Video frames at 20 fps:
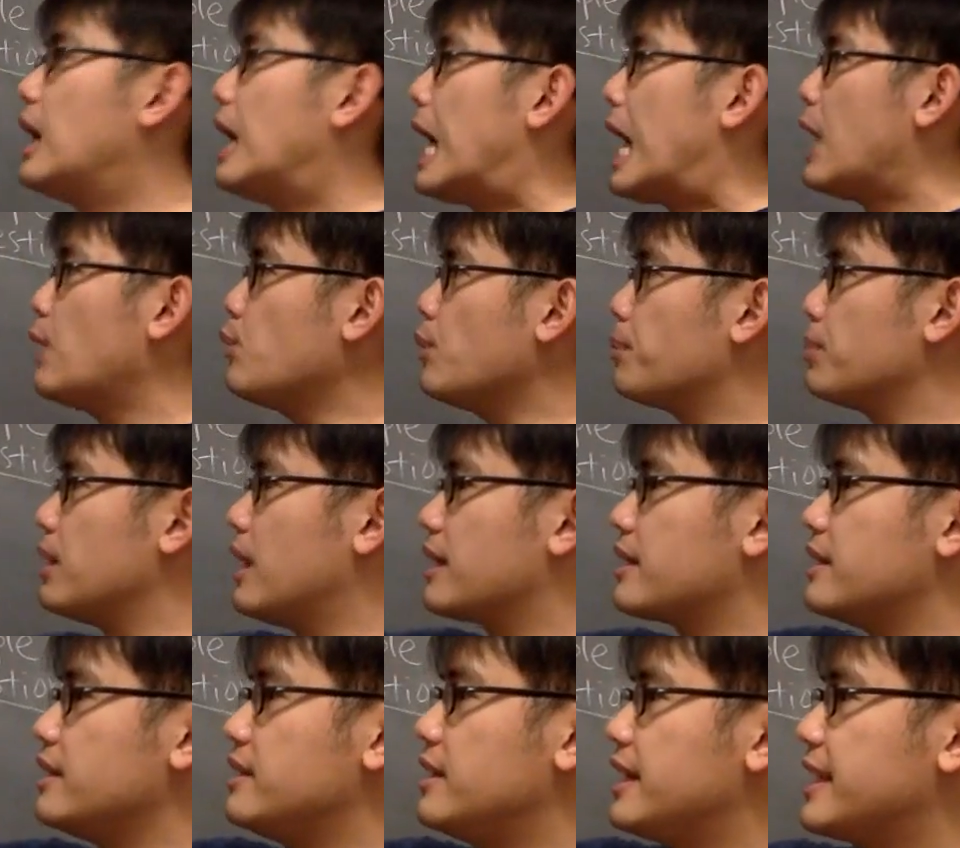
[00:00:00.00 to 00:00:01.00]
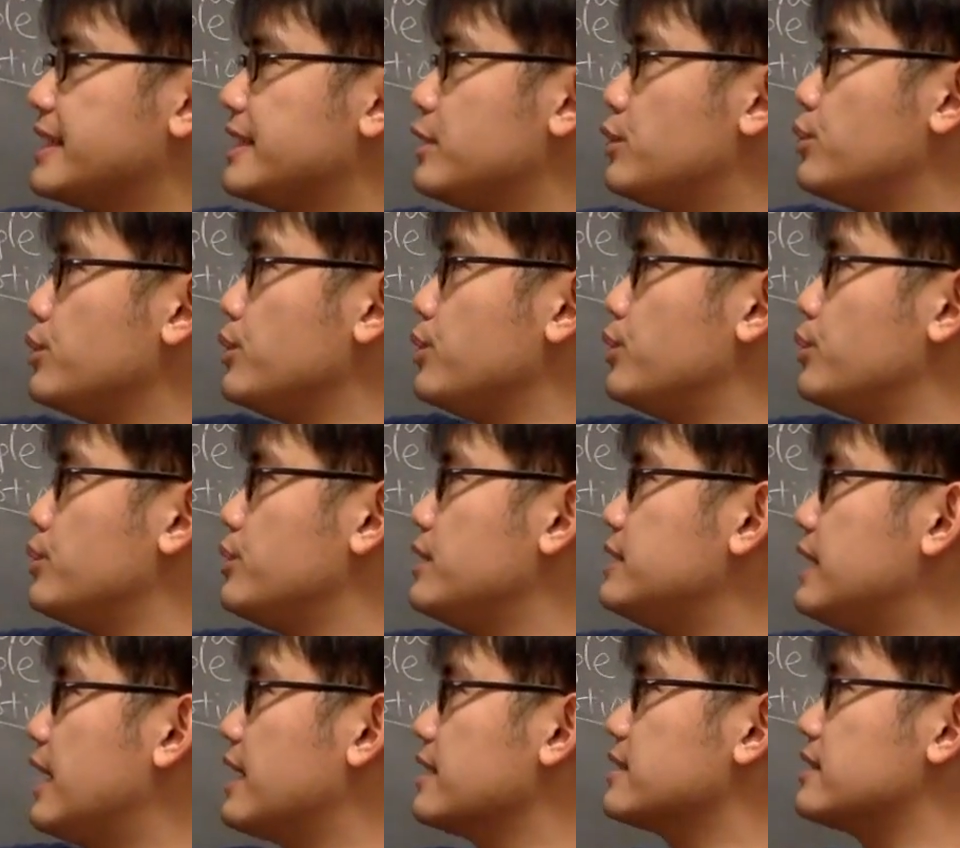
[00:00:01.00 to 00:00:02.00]
I will plug in negative 2 into
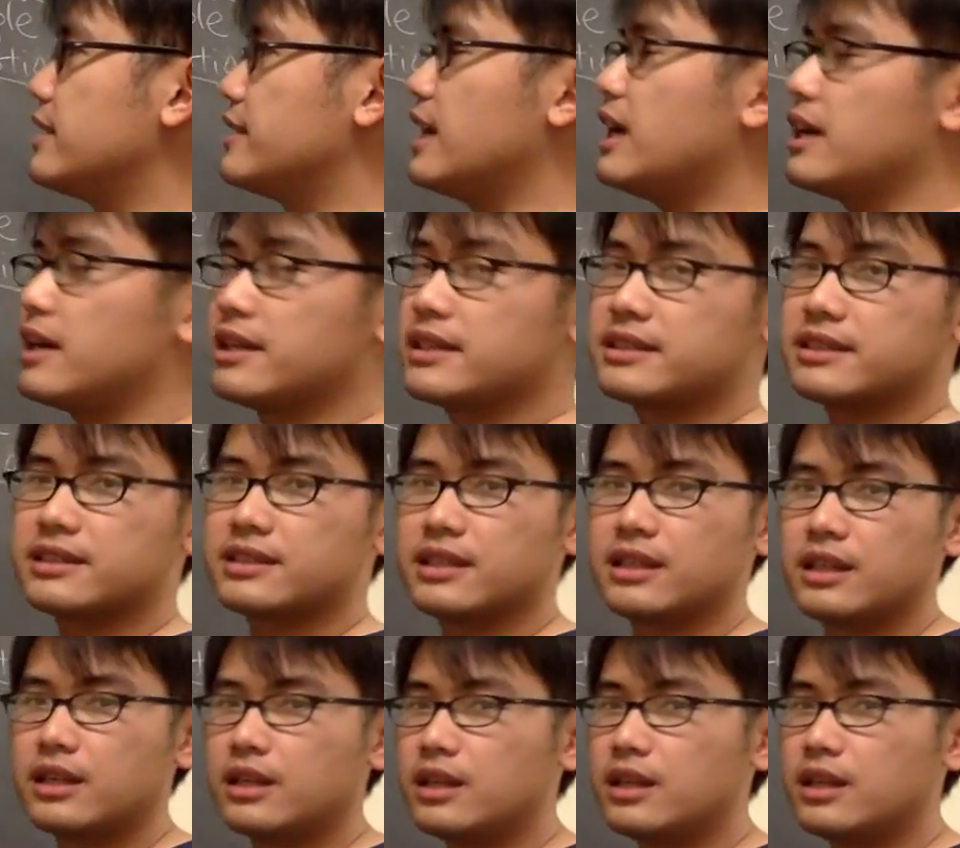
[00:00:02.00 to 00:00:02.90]
this x and that x.